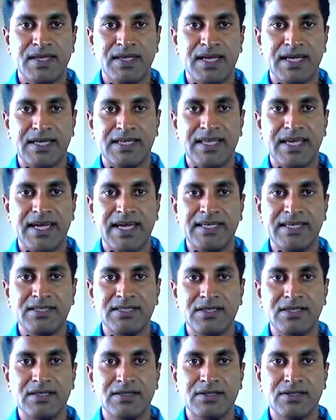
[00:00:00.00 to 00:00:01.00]
And at the end,
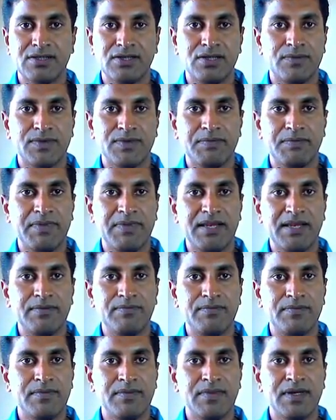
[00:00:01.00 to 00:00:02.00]
stop the main
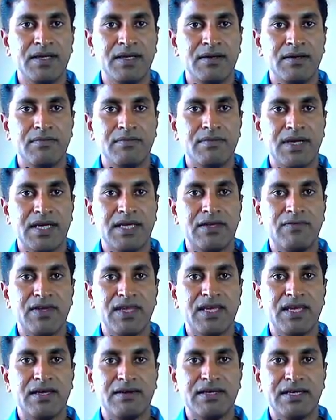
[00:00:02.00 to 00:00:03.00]
by
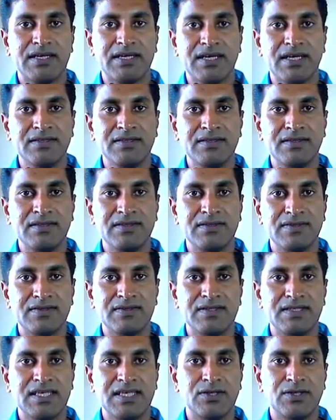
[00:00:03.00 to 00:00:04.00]
giving a return
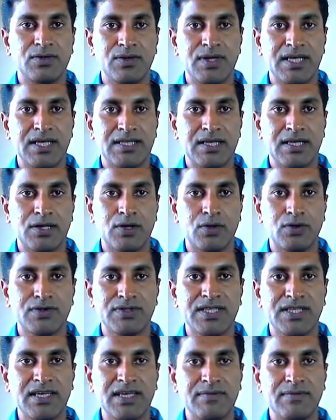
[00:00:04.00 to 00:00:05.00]
0 and then
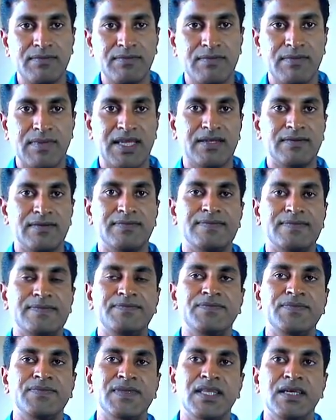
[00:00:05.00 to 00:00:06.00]
close the main.
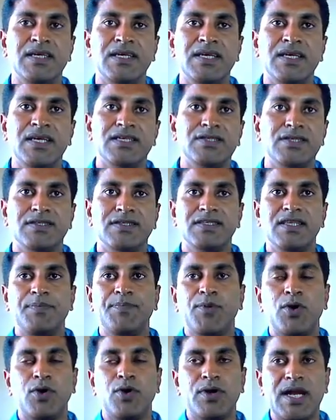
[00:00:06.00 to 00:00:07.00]
So this is the
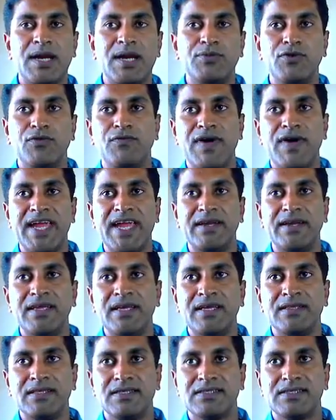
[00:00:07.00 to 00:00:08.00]
program to find
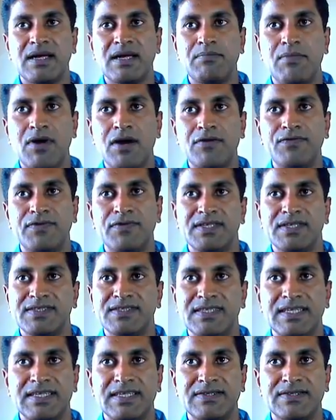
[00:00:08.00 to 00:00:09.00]
the sum of
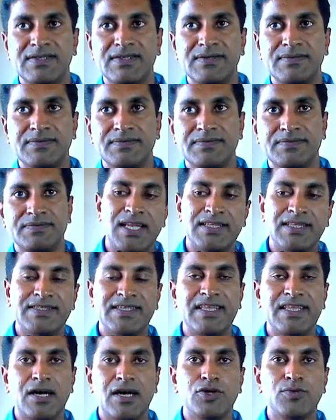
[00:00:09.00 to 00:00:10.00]
series. Let's
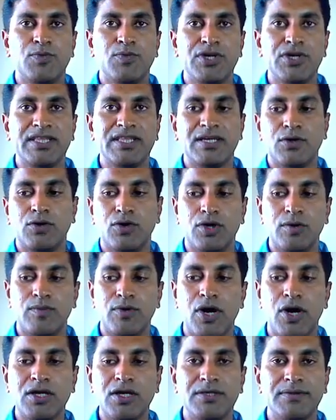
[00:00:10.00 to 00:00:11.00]
see the output in the code
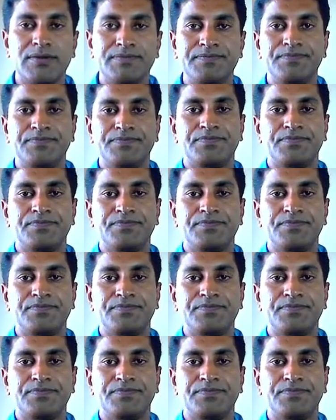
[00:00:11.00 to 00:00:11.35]
block.